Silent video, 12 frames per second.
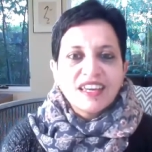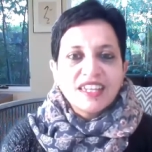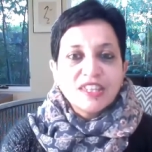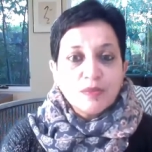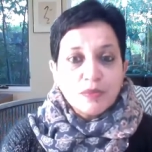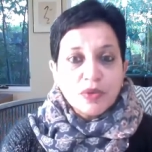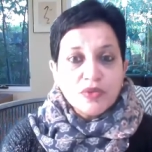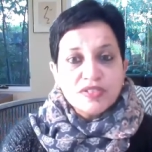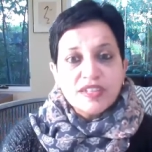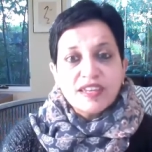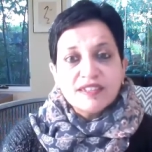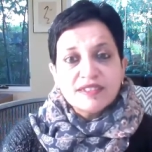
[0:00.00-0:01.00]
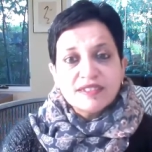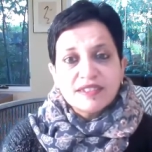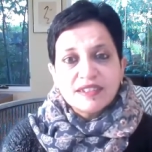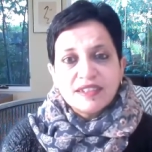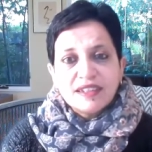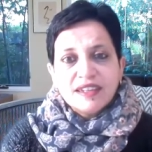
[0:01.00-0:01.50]
In the
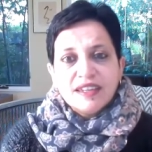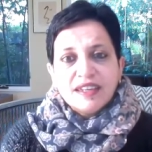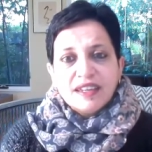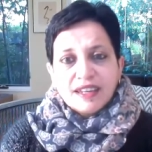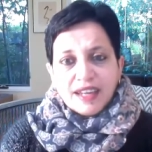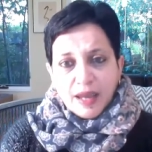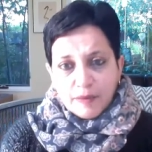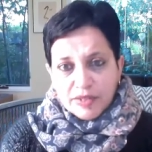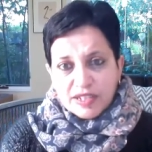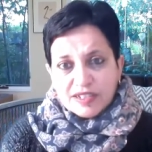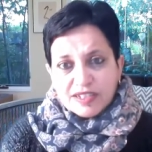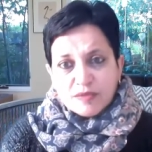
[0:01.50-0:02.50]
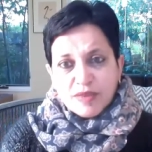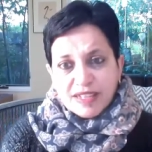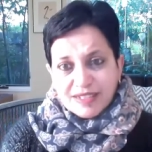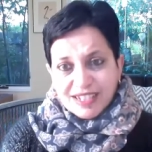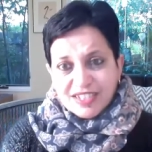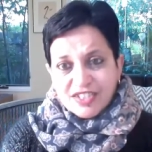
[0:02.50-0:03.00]
process, capitalism
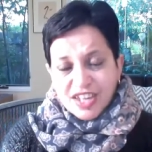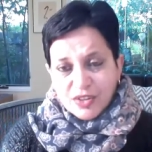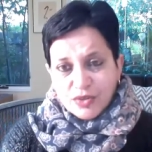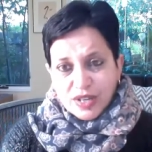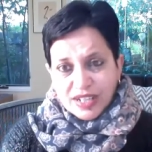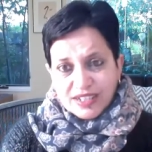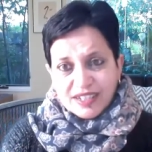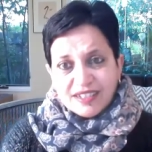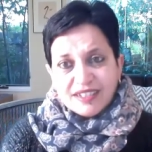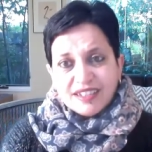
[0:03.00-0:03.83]
has degenerated